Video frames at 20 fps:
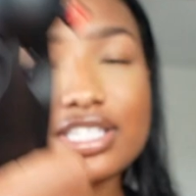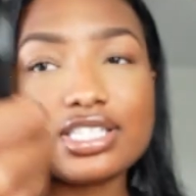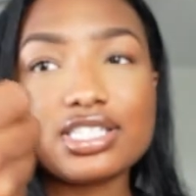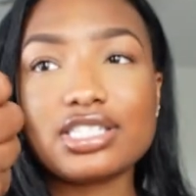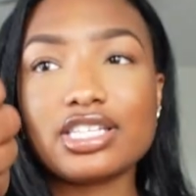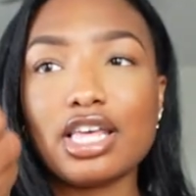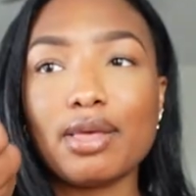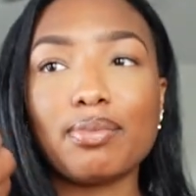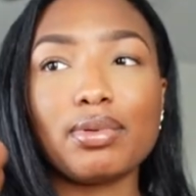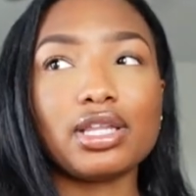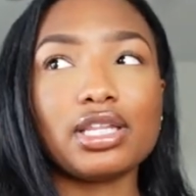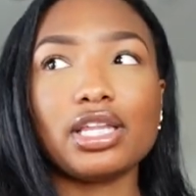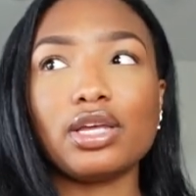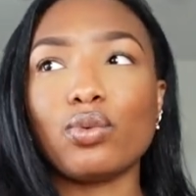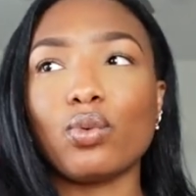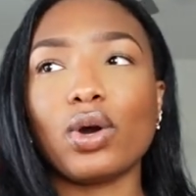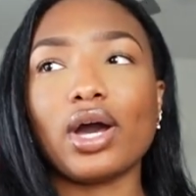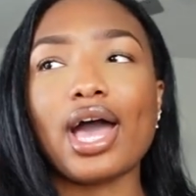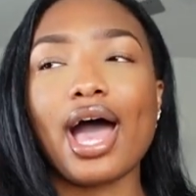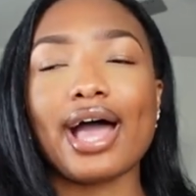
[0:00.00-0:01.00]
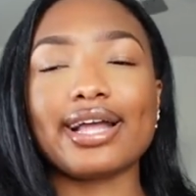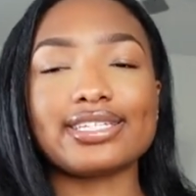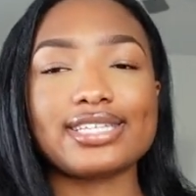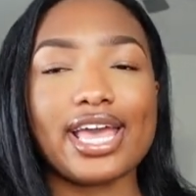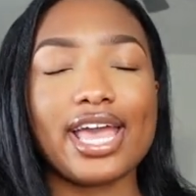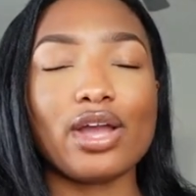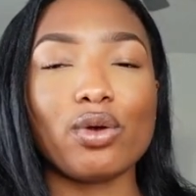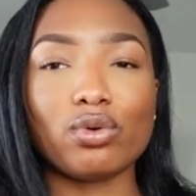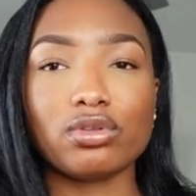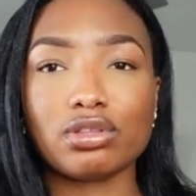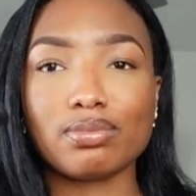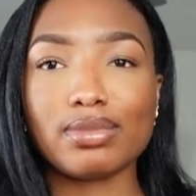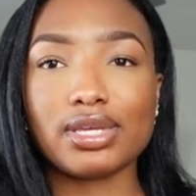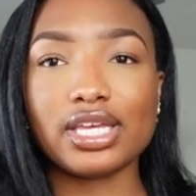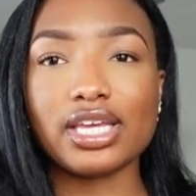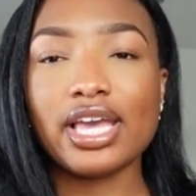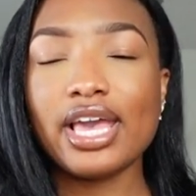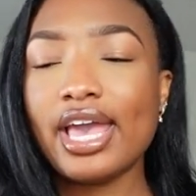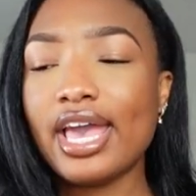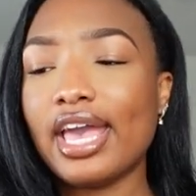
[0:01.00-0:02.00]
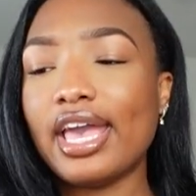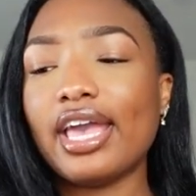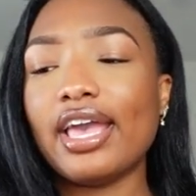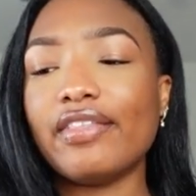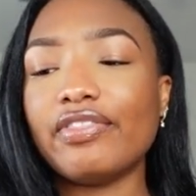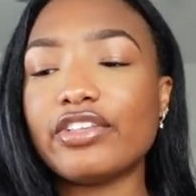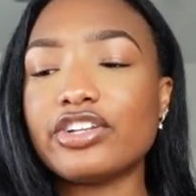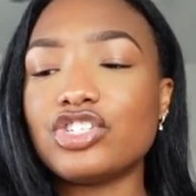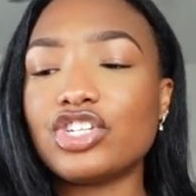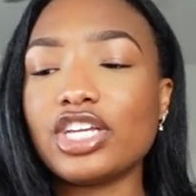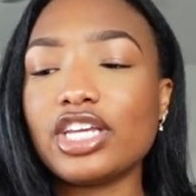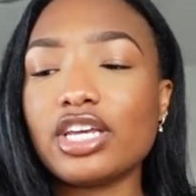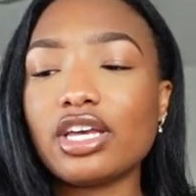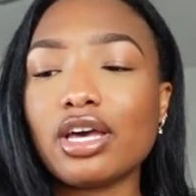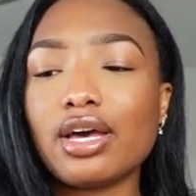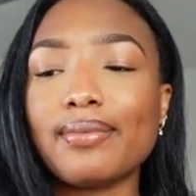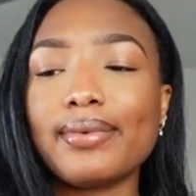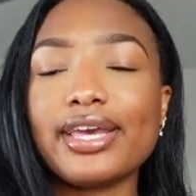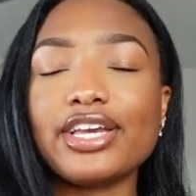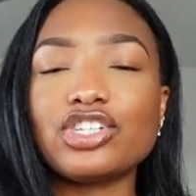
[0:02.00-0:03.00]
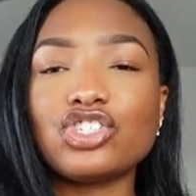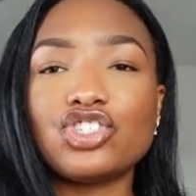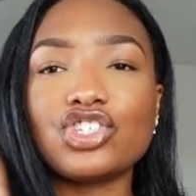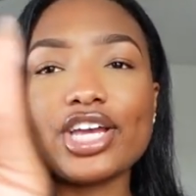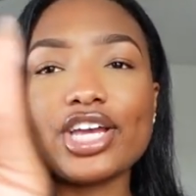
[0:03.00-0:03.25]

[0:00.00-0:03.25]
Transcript: is typically what I take with me in the gym. It's